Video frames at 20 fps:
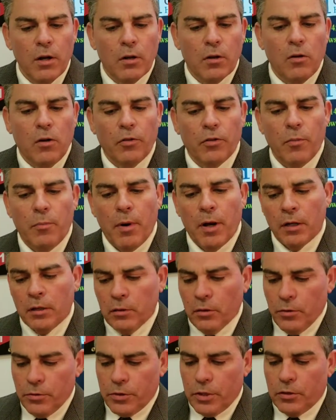called the
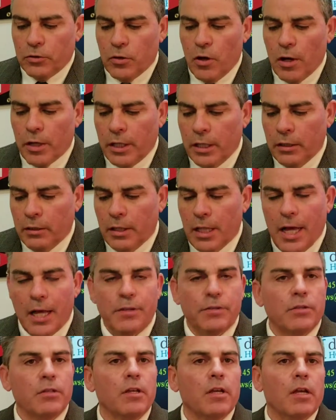Bungalows at Talking
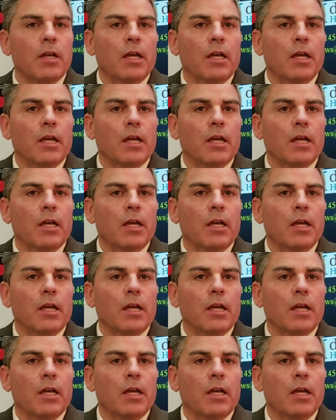Glass